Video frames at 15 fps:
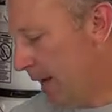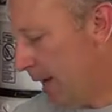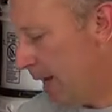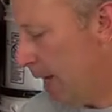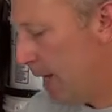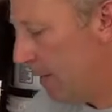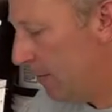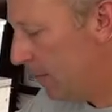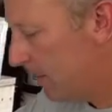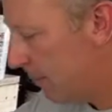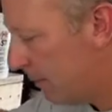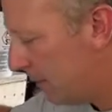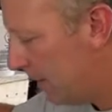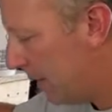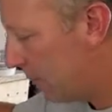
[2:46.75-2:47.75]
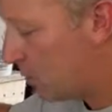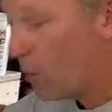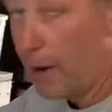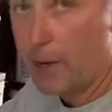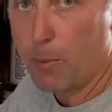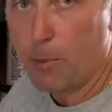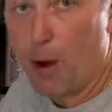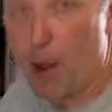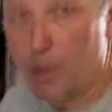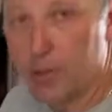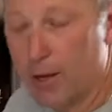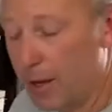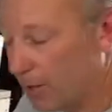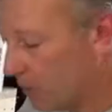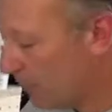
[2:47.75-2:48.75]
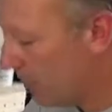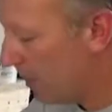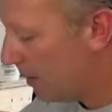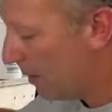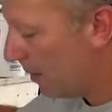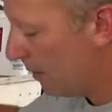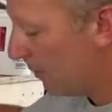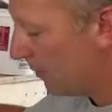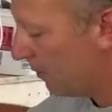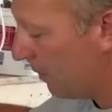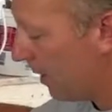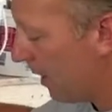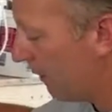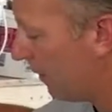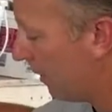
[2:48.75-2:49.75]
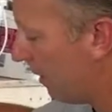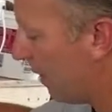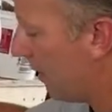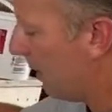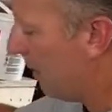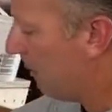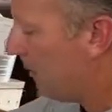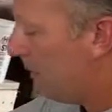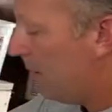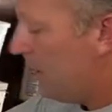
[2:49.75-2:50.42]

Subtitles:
And it's quite a process because we have to kind of